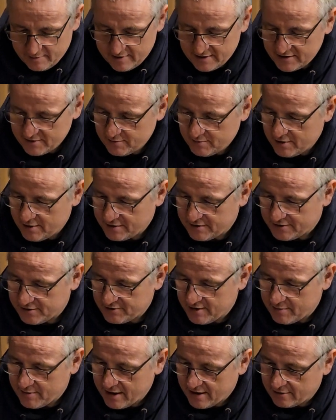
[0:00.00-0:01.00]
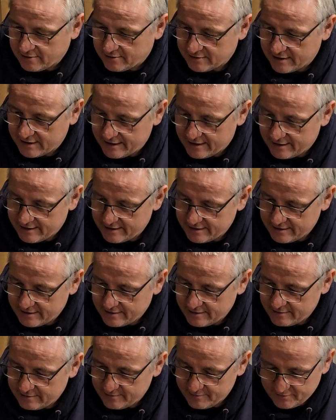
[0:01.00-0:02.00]
But it's worth a trip out.
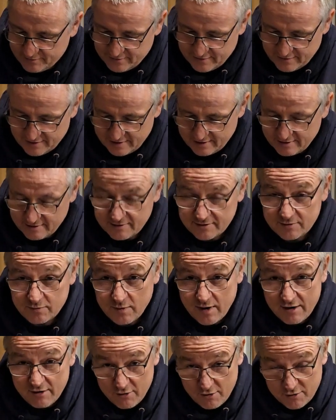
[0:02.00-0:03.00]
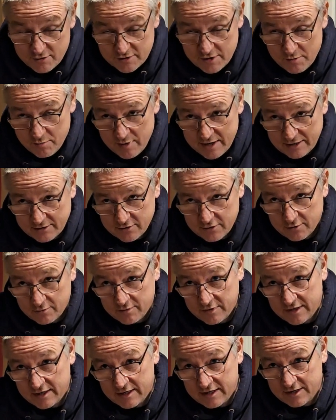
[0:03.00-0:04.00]
Where I also picked
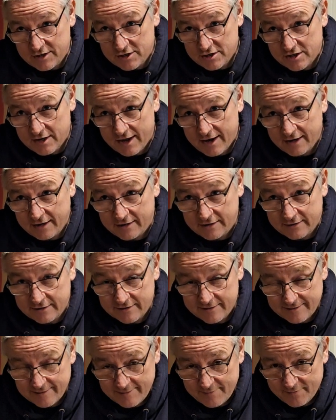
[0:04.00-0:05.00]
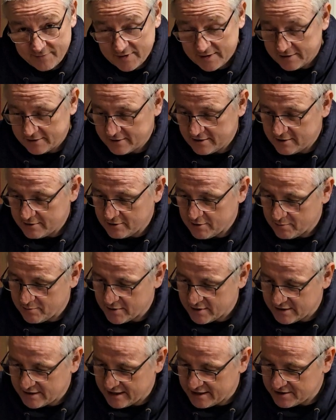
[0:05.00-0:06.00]
up the Schlanger
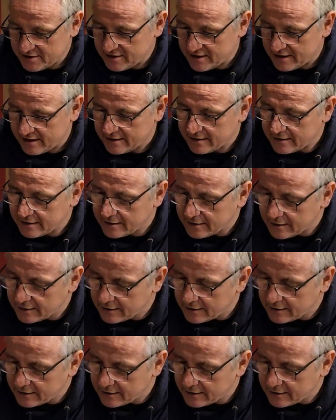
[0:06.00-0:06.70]
cucumbers last year.